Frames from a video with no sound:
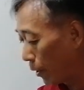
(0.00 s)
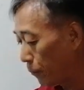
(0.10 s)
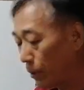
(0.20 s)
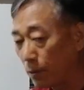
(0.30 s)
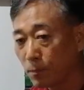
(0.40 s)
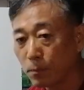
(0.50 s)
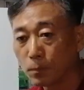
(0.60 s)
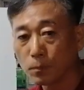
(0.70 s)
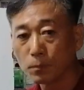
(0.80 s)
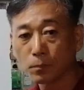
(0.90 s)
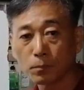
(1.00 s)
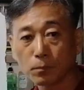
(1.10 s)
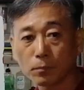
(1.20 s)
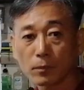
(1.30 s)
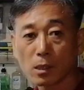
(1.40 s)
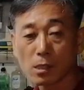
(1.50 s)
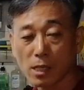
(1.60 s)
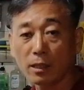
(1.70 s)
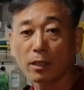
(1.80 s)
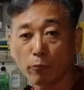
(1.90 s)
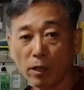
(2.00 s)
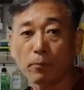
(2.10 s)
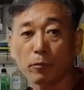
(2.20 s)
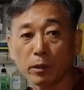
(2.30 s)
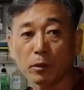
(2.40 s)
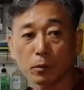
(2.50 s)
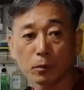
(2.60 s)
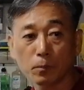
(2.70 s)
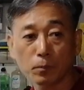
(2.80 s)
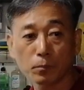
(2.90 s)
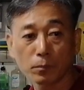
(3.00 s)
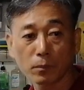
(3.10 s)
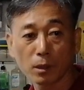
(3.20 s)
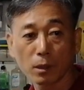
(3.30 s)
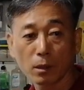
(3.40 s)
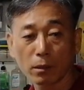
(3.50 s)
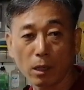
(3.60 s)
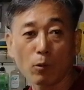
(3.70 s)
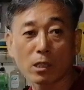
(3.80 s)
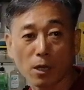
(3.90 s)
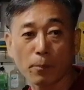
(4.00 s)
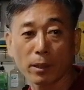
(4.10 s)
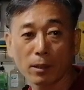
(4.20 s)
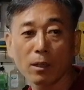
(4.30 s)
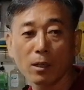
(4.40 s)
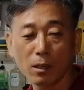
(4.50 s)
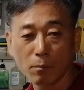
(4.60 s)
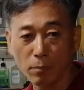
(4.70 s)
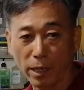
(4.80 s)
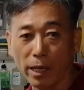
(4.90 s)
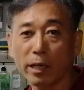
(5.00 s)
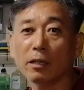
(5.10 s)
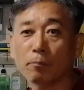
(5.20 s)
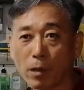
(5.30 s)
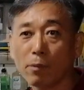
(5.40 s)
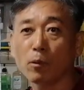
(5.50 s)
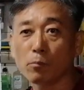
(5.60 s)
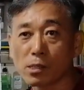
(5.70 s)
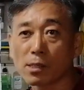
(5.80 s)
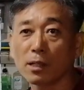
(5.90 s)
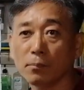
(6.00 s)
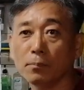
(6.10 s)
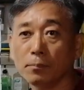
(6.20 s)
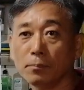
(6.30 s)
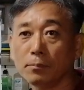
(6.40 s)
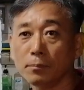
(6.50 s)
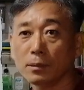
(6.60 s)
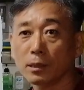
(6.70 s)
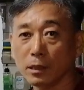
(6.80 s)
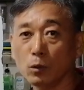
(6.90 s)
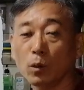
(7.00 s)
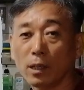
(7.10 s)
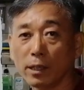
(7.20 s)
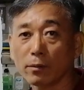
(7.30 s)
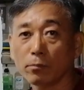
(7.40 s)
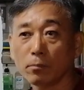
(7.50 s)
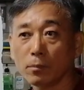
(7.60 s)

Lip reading: forever. Satan will be with you. Then what happened? Many problems come in your life.